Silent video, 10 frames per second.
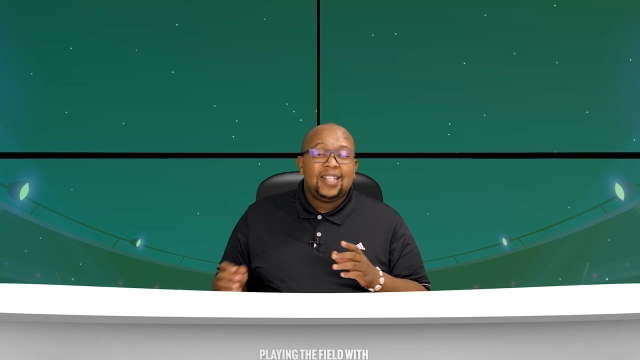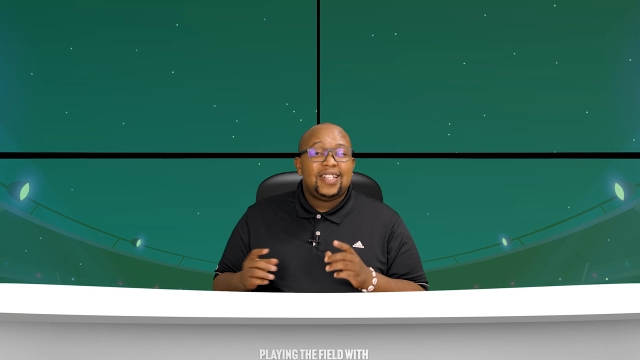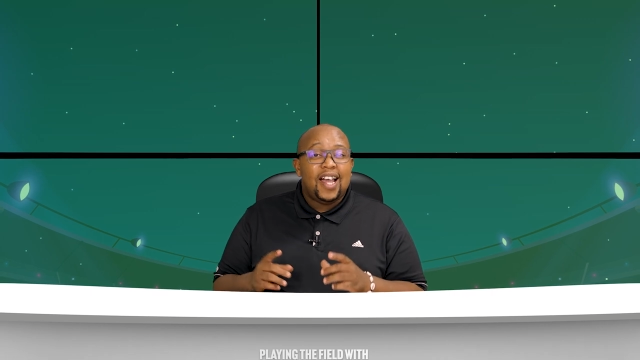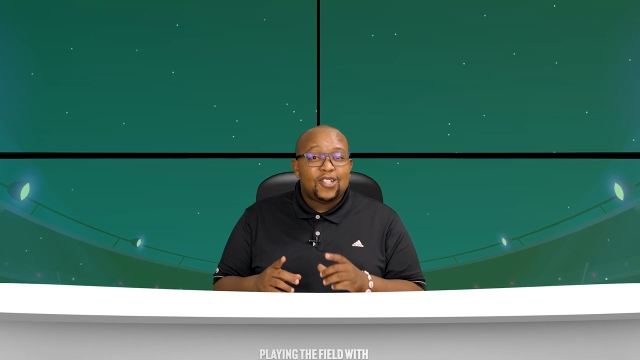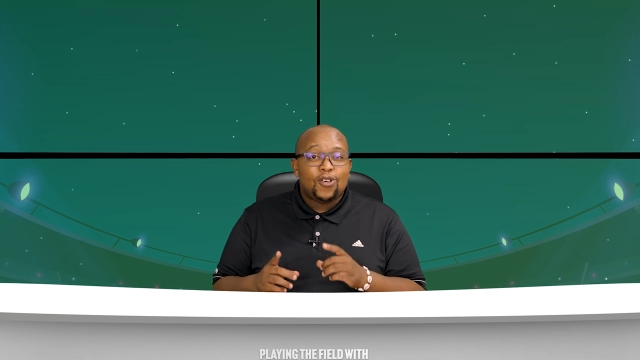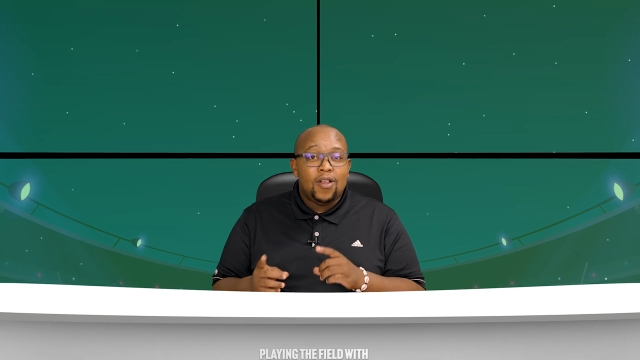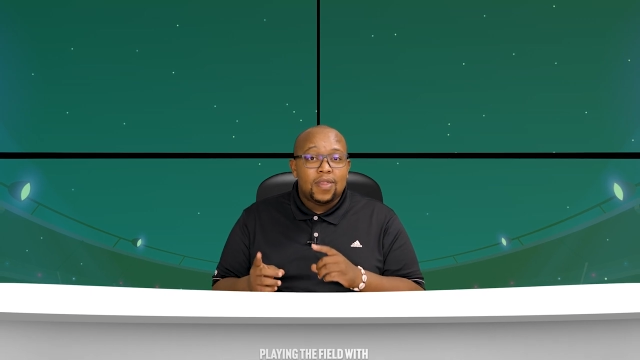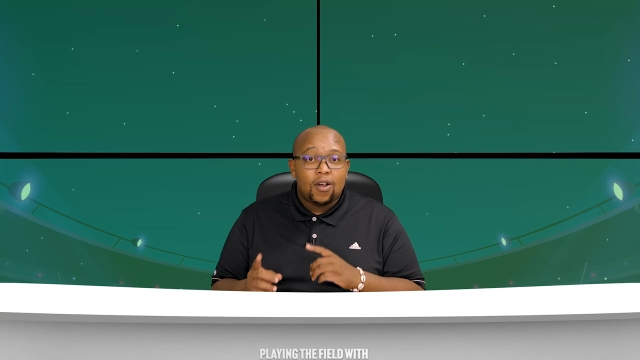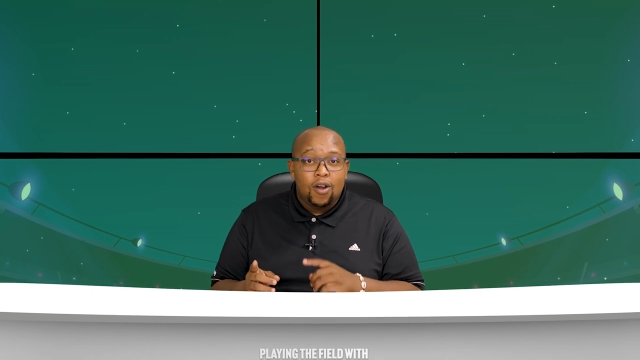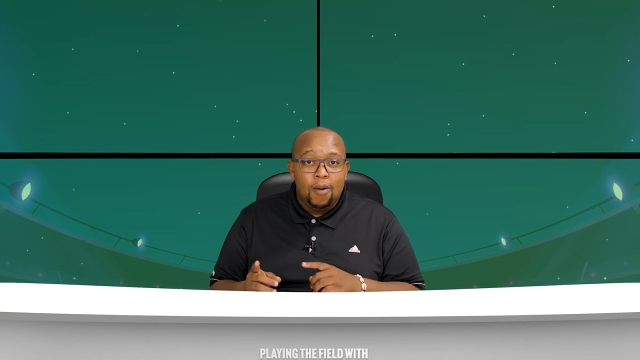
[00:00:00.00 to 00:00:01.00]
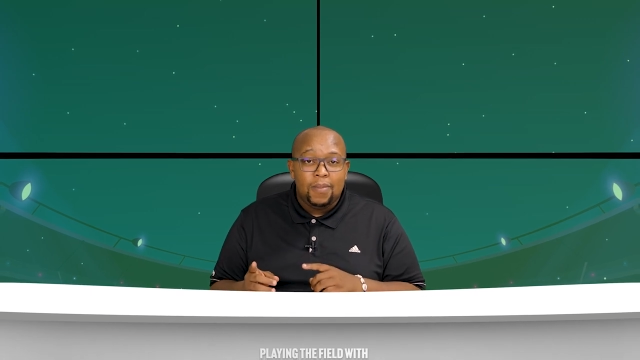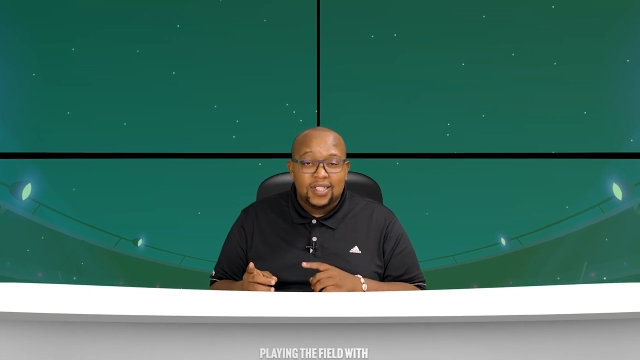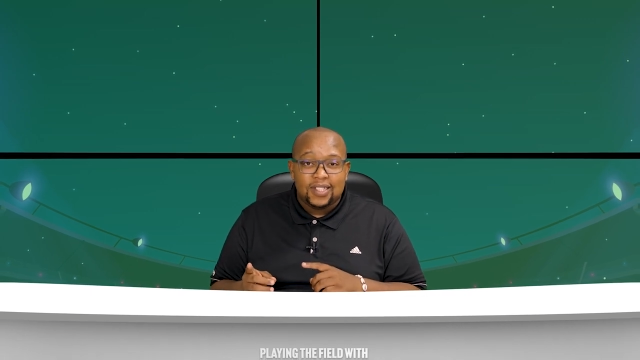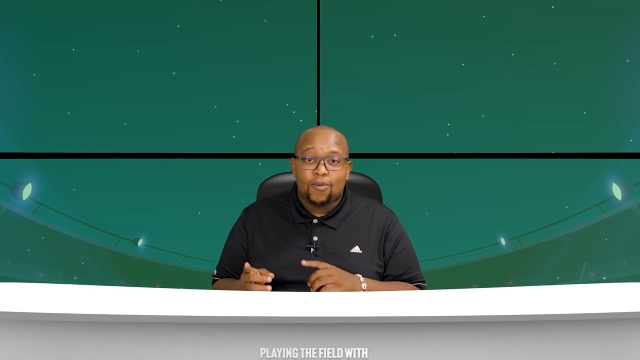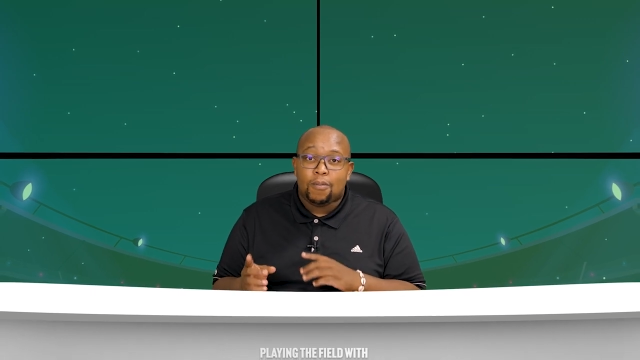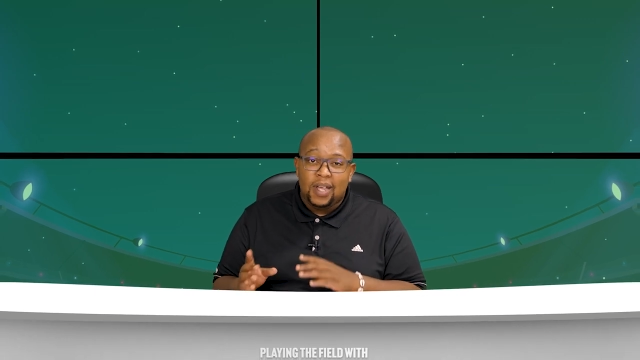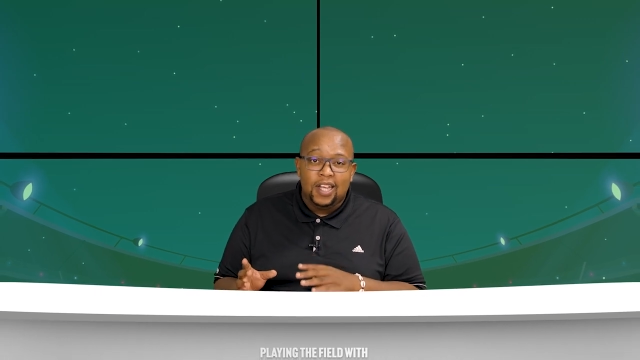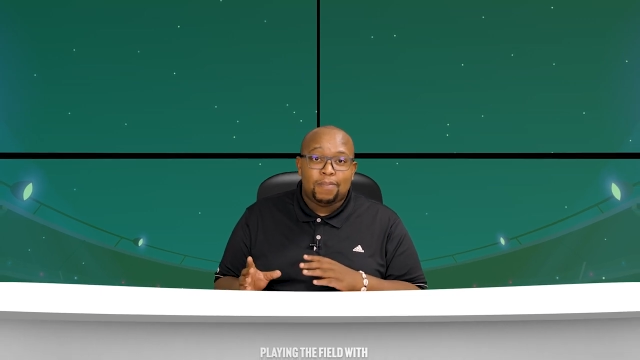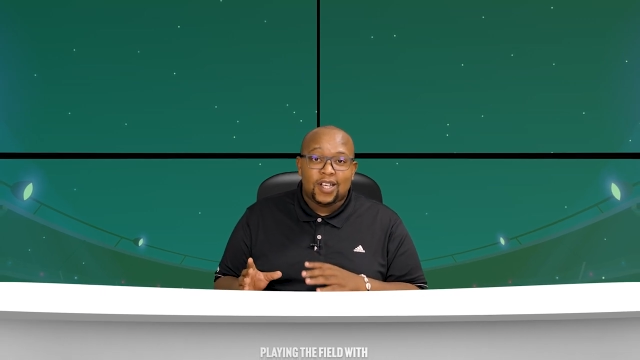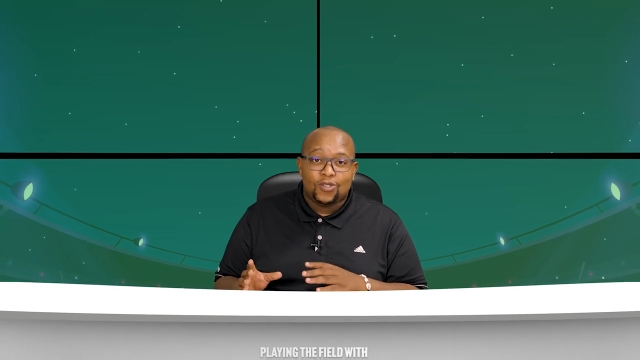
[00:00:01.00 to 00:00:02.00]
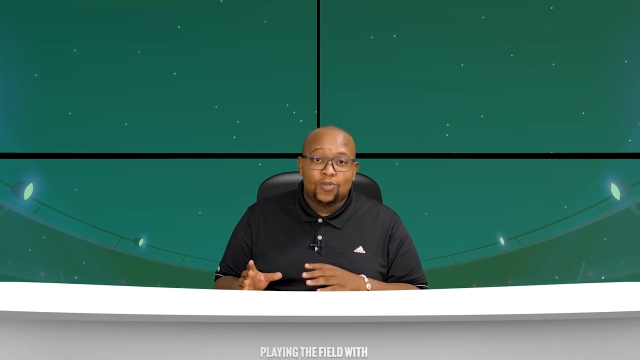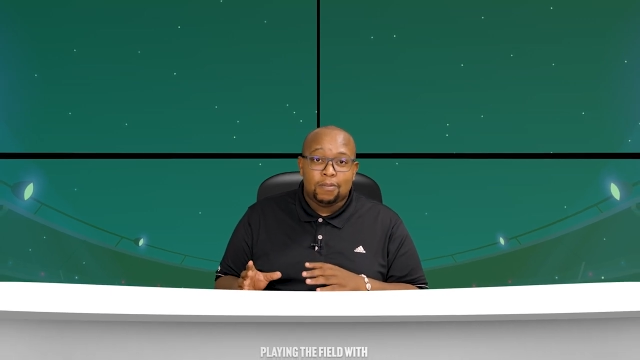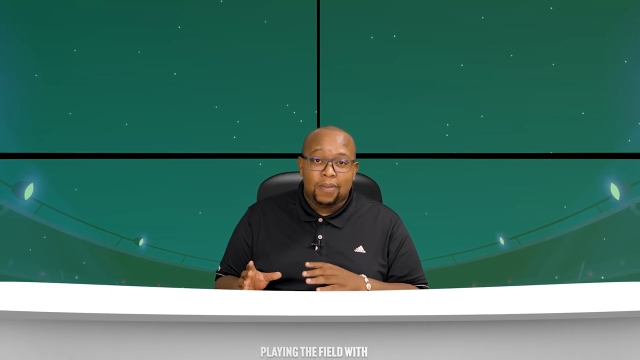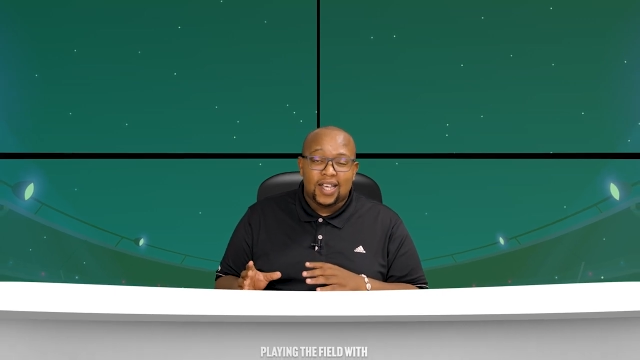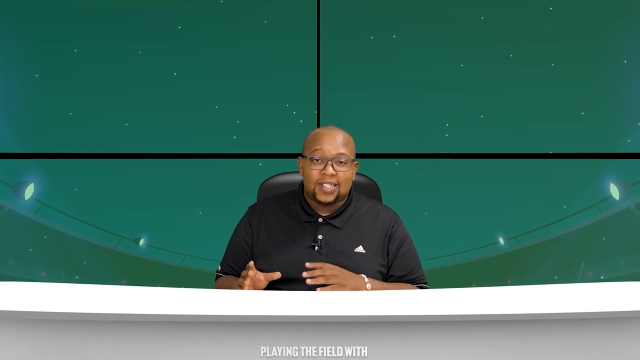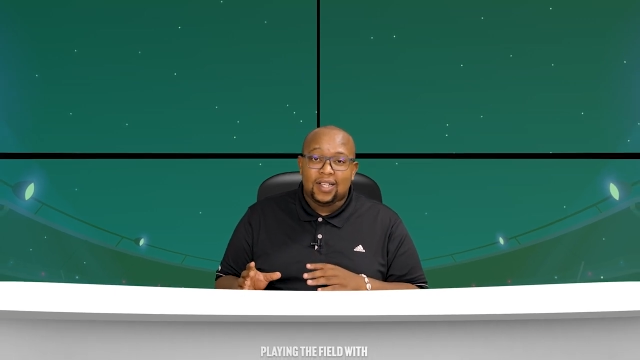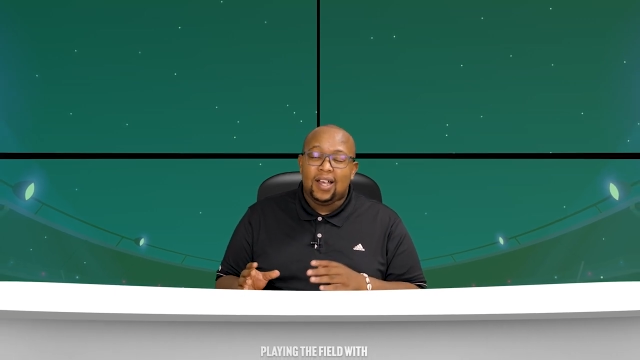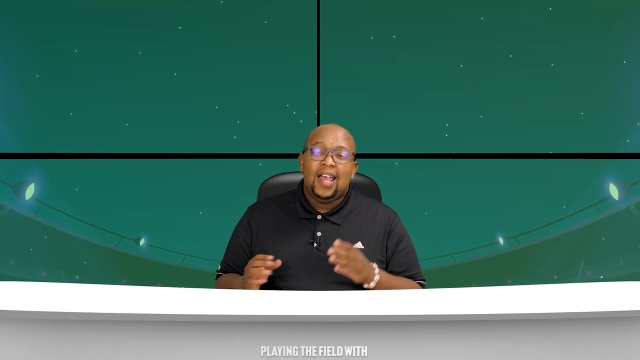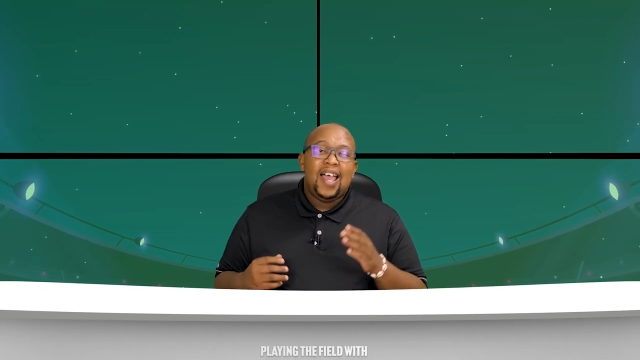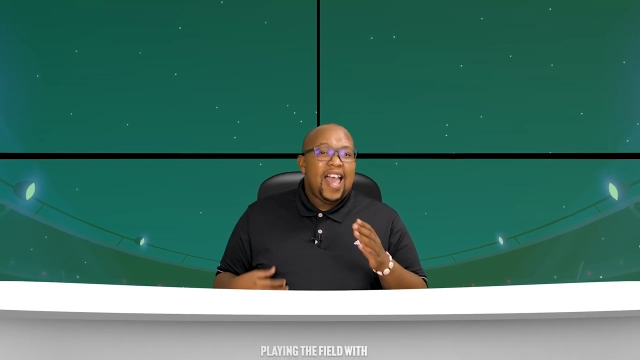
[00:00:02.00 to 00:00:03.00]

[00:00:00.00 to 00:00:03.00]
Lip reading: Touch on the comments that were made by Stuart Baxter